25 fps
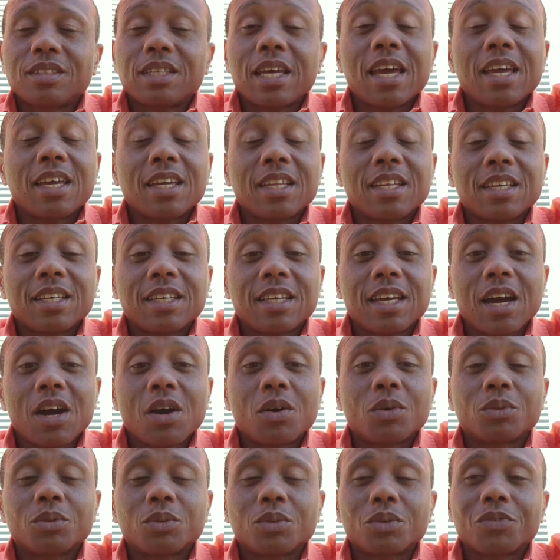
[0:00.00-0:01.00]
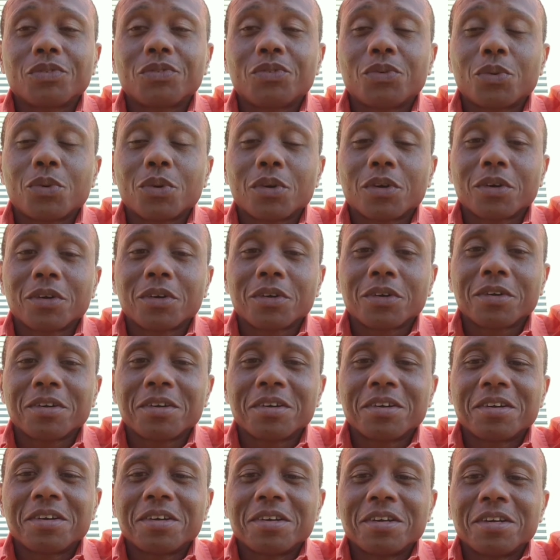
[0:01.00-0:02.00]
take into account
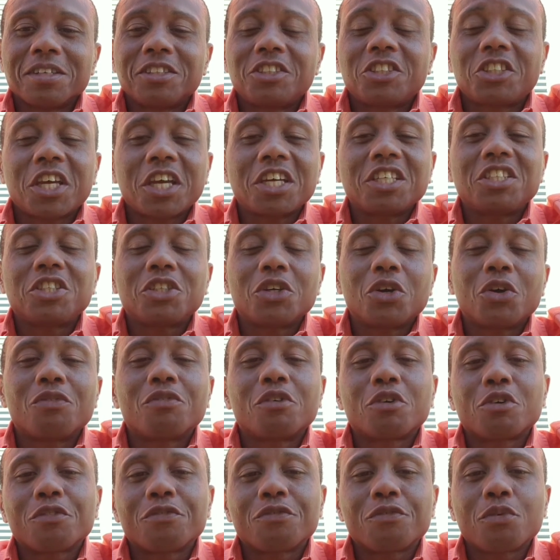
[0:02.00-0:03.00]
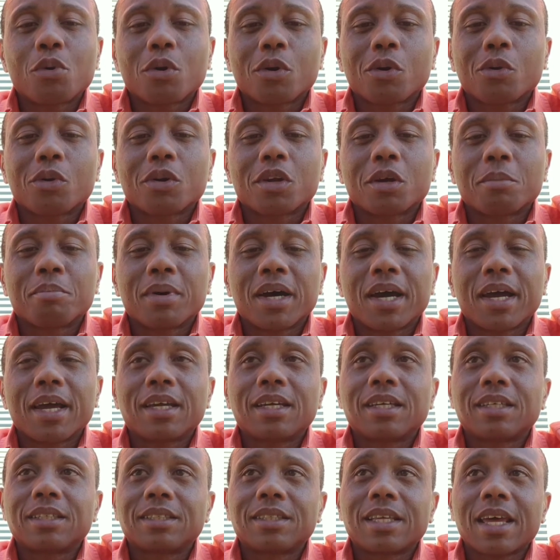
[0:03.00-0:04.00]
for changing over the fork on a
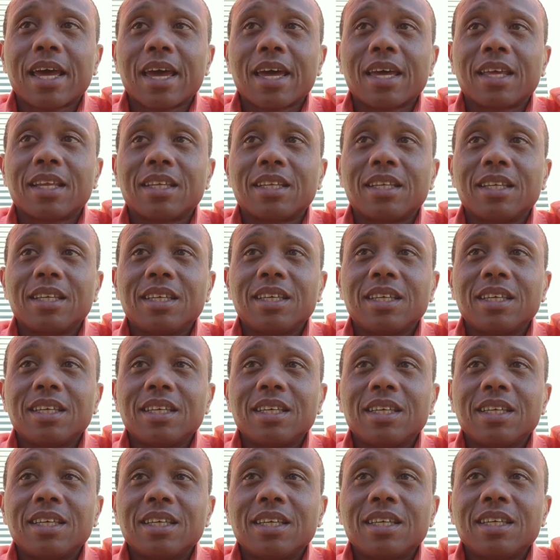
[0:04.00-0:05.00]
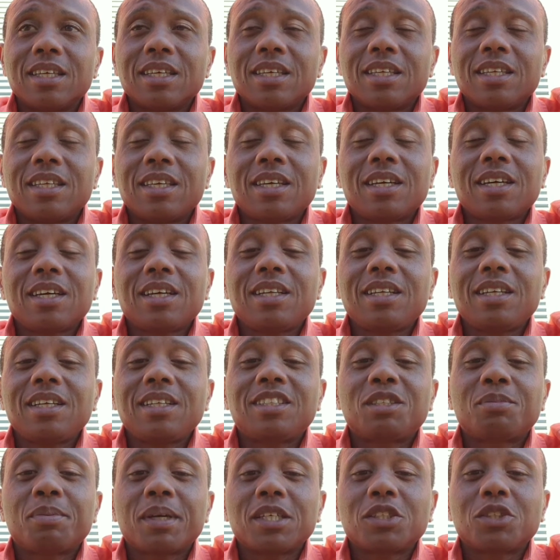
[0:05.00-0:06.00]
bike is that you're gonna
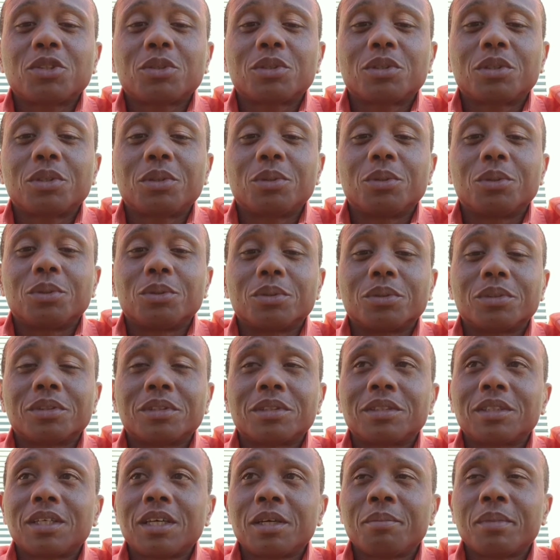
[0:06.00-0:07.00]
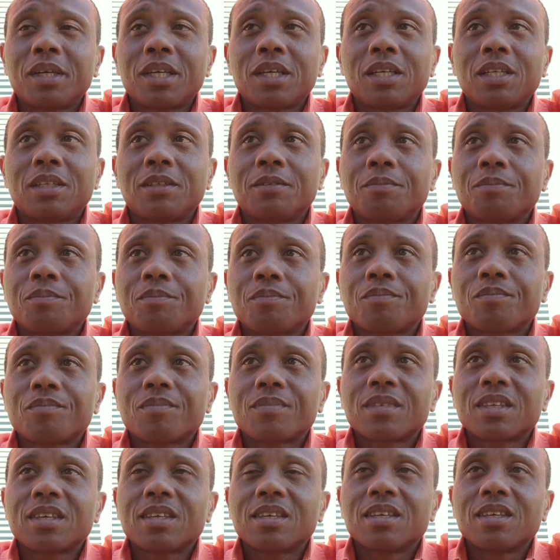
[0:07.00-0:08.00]
need special tools. I mean,
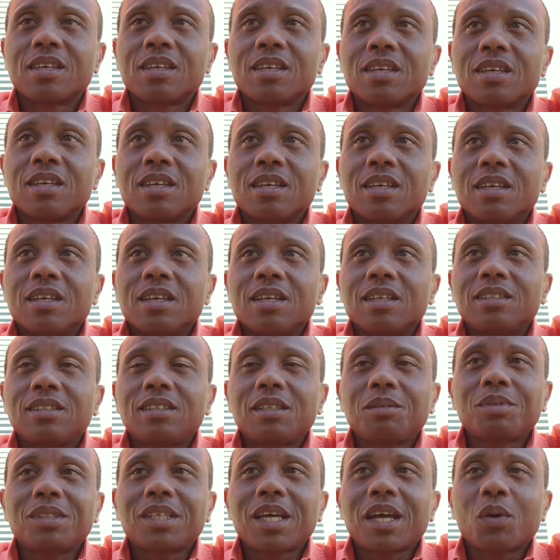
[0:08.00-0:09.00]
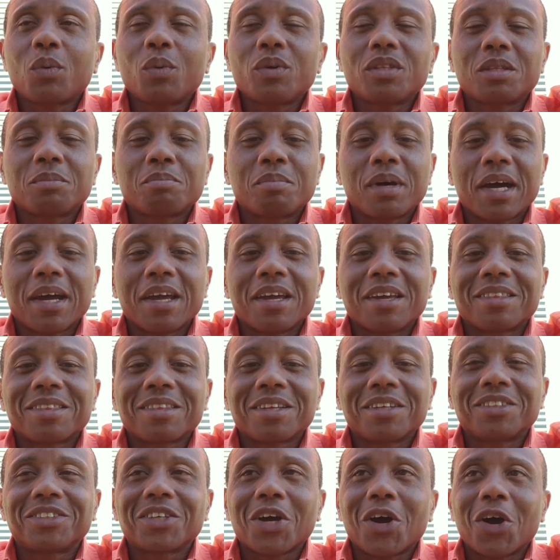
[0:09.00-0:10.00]
seems like with the
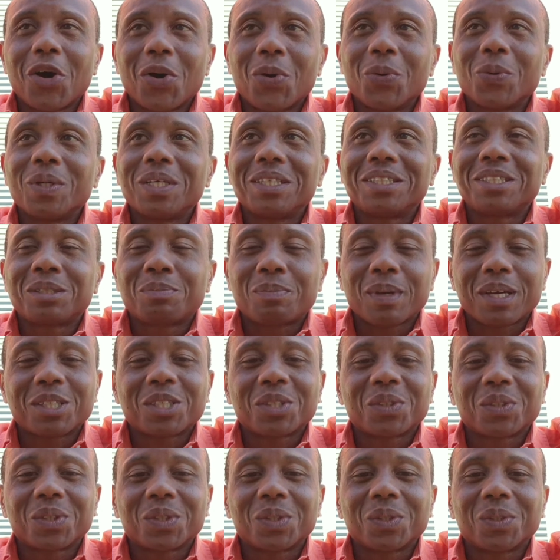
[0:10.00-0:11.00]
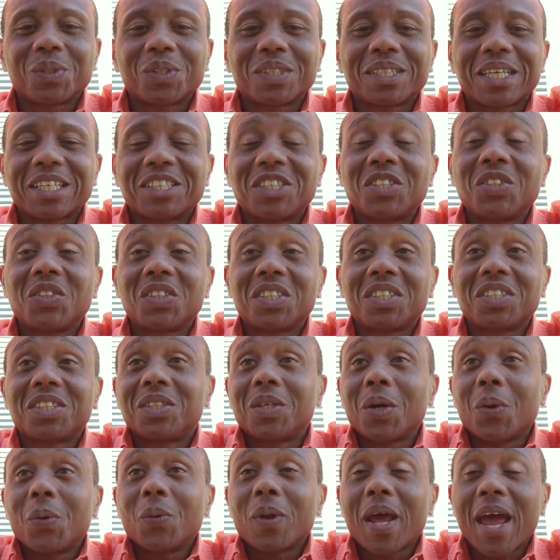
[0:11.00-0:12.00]
bike, there's always special tools that you
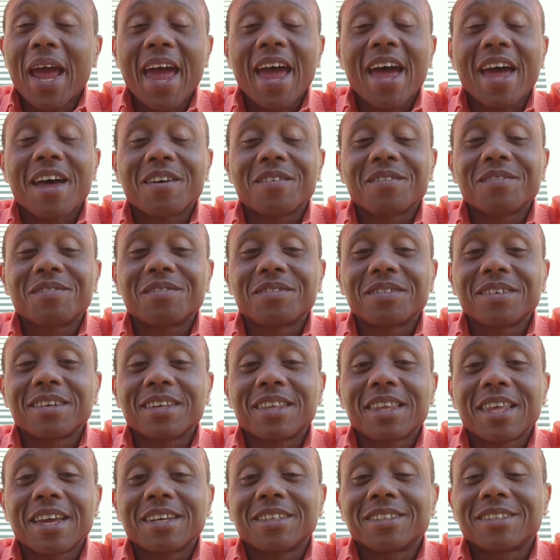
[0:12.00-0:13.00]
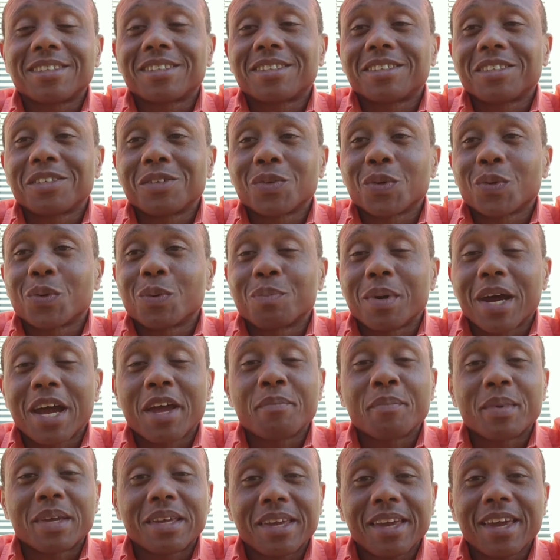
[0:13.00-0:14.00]
just don't have unless you're a
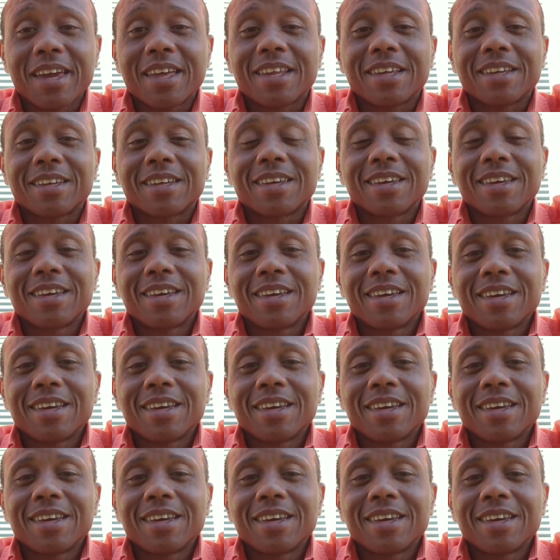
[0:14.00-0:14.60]
bike mechanic.